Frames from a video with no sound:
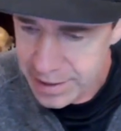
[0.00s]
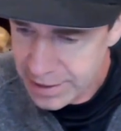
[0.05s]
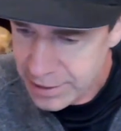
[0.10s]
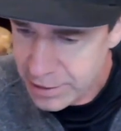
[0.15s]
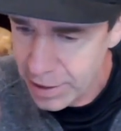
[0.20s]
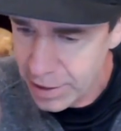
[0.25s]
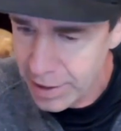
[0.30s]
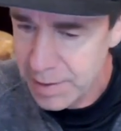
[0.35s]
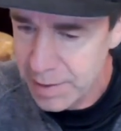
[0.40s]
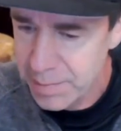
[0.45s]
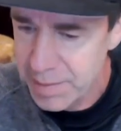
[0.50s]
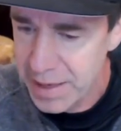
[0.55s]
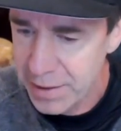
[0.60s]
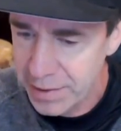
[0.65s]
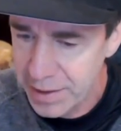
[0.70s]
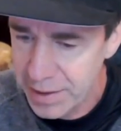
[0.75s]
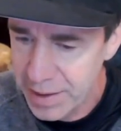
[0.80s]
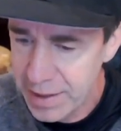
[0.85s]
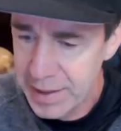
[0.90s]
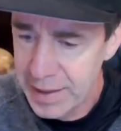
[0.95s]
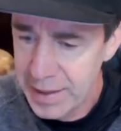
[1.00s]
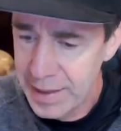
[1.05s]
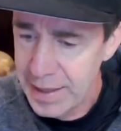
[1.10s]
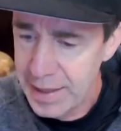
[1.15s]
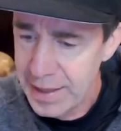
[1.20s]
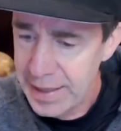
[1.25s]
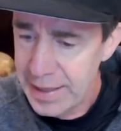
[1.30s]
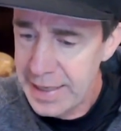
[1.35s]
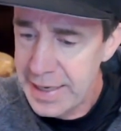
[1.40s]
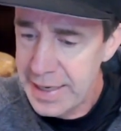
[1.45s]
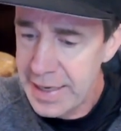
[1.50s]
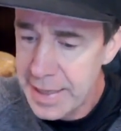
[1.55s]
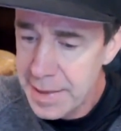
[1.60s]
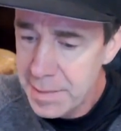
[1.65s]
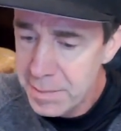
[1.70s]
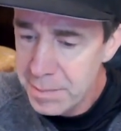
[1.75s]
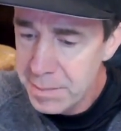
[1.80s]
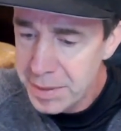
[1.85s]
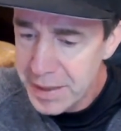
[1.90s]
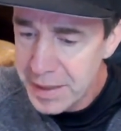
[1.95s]
talked about
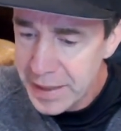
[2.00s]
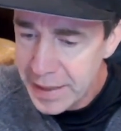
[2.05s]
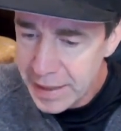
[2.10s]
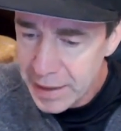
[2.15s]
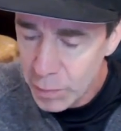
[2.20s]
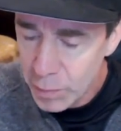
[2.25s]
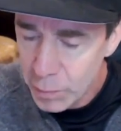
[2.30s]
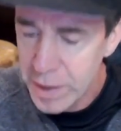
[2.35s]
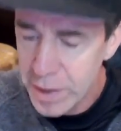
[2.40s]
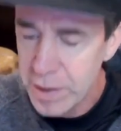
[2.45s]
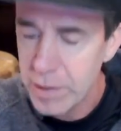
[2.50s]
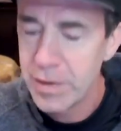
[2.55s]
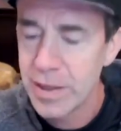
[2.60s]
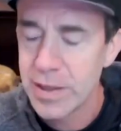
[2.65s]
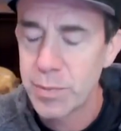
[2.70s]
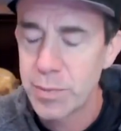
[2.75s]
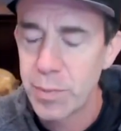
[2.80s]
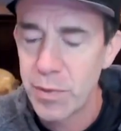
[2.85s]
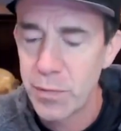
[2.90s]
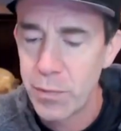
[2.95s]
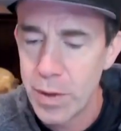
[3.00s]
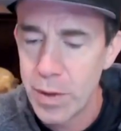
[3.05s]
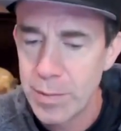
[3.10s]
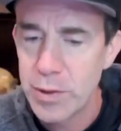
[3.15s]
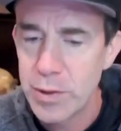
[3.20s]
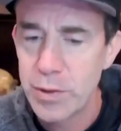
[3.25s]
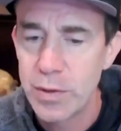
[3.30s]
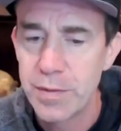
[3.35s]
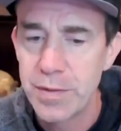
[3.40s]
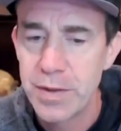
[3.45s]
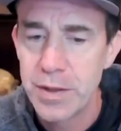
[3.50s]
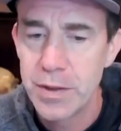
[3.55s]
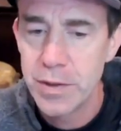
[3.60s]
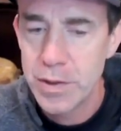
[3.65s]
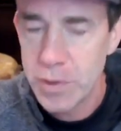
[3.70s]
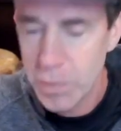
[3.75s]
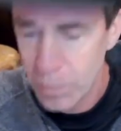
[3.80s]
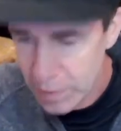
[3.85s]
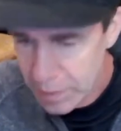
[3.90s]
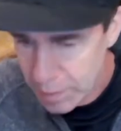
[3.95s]
him being the one who does performance
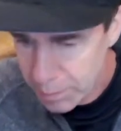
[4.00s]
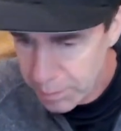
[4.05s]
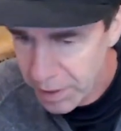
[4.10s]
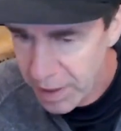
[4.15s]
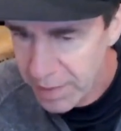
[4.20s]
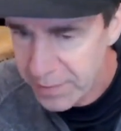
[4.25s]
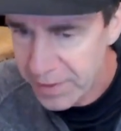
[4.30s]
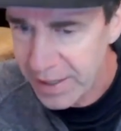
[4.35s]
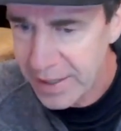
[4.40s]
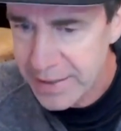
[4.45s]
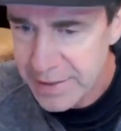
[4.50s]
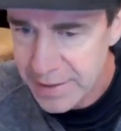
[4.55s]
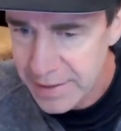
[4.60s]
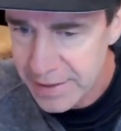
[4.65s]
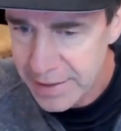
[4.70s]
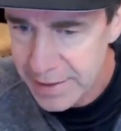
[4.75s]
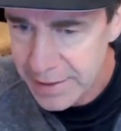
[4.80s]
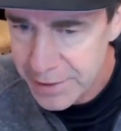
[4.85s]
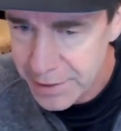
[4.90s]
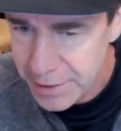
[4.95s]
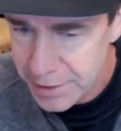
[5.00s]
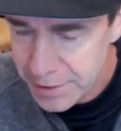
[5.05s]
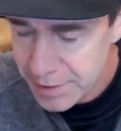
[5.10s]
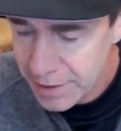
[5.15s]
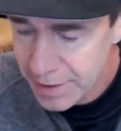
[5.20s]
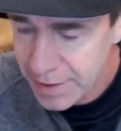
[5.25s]
reviews with the private lesson teachers.